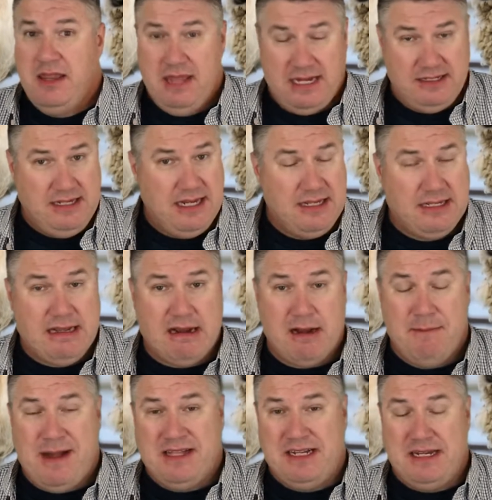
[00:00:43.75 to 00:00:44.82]
They didn't care
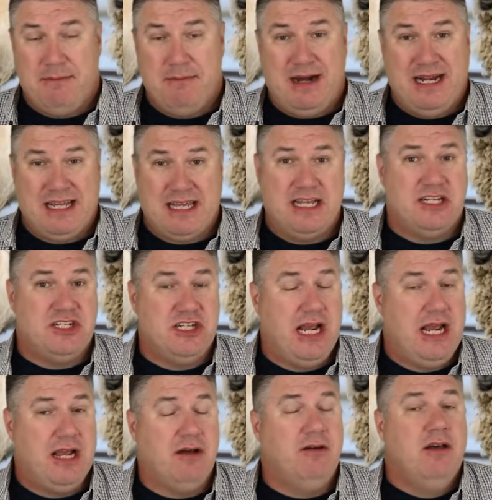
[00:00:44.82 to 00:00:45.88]
about anybody in
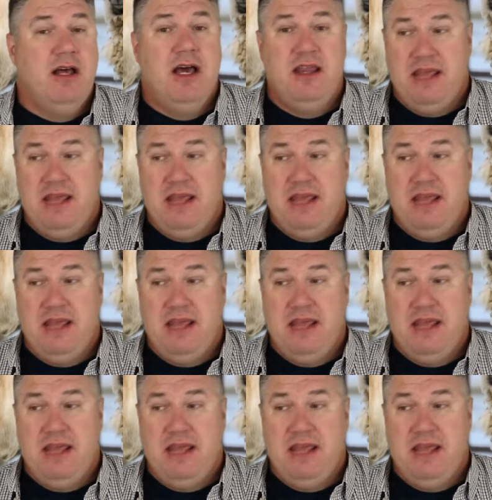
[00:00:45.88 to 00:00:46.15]
jail.